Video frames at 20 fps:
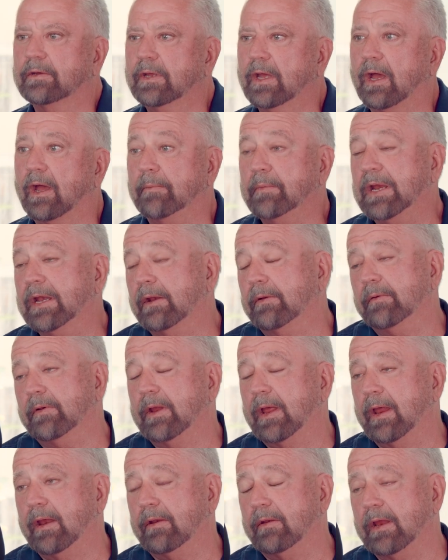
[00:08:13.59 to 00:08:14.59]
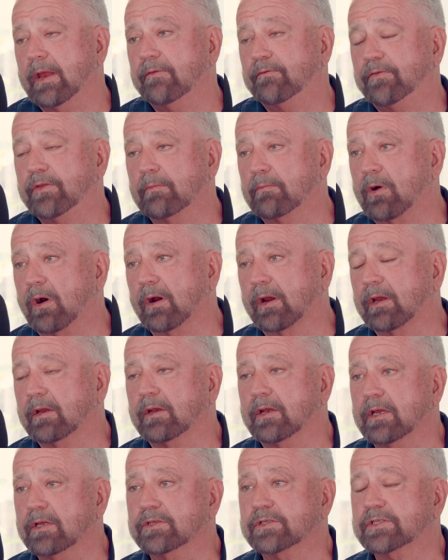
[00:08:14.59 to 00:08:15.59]
And if the
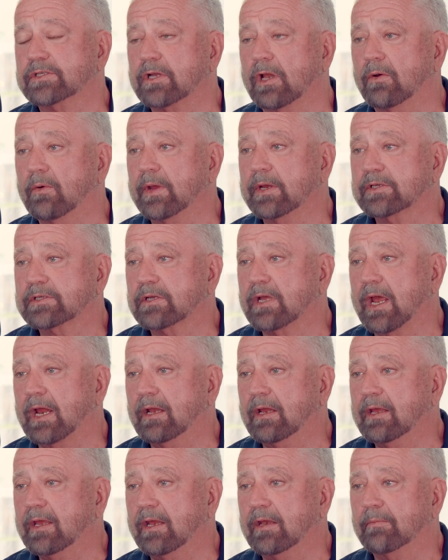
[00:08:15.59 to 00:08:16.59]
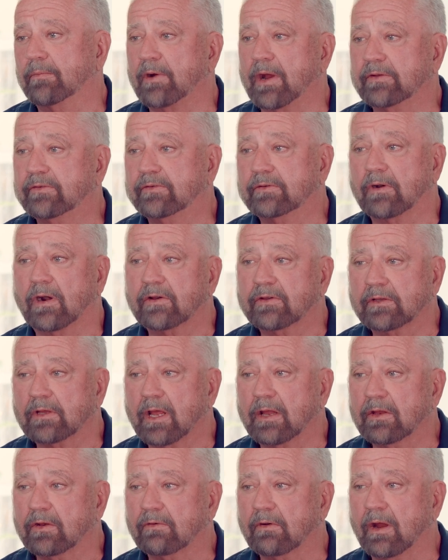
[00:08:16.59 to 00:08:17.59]
market is slowing slightly and the prices are
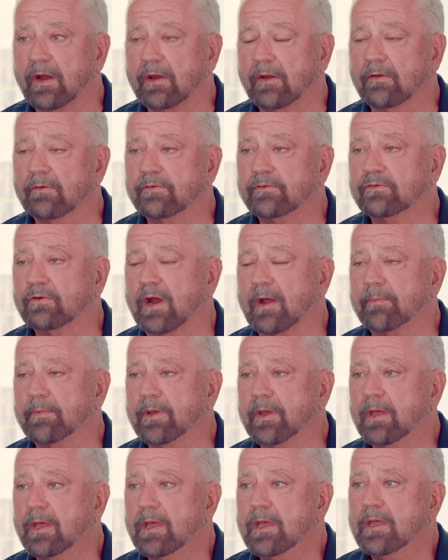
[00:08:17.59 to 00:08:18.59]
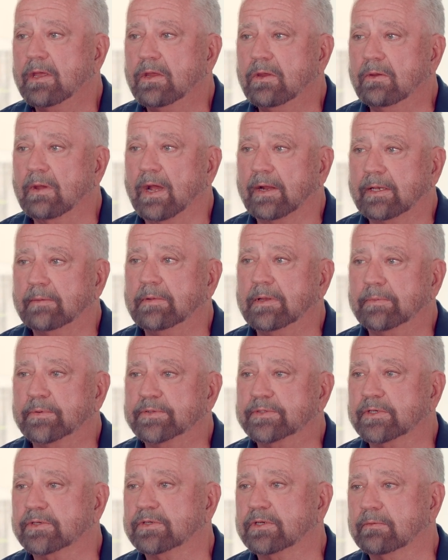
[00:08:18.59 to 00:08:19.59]
slightly dropping, you have to be
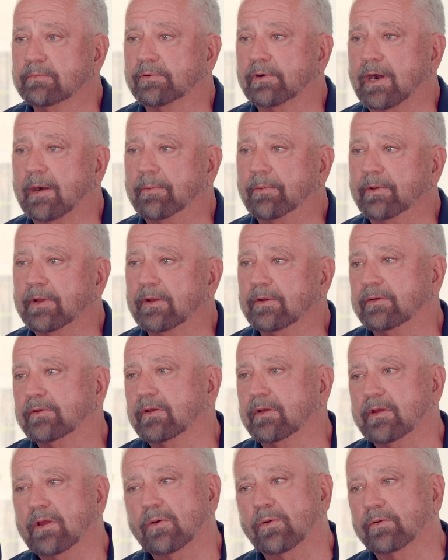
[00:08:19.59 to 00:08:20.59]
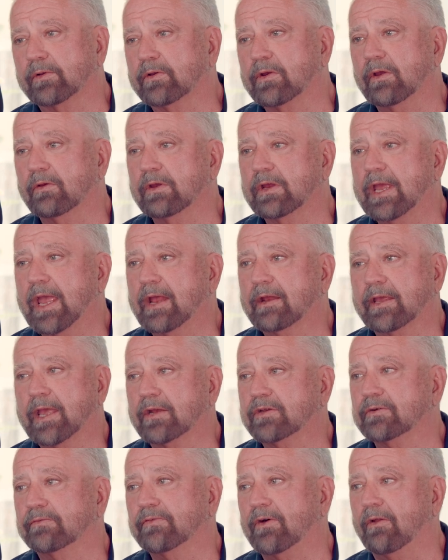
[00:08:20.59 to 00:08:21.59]
positioned properly. It's the old, you can't
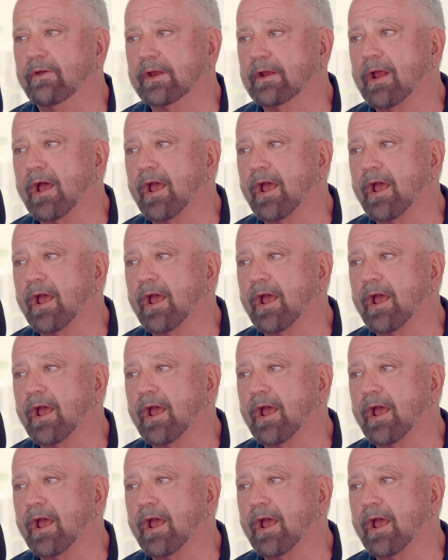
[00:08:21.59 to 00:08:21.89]
catch a falling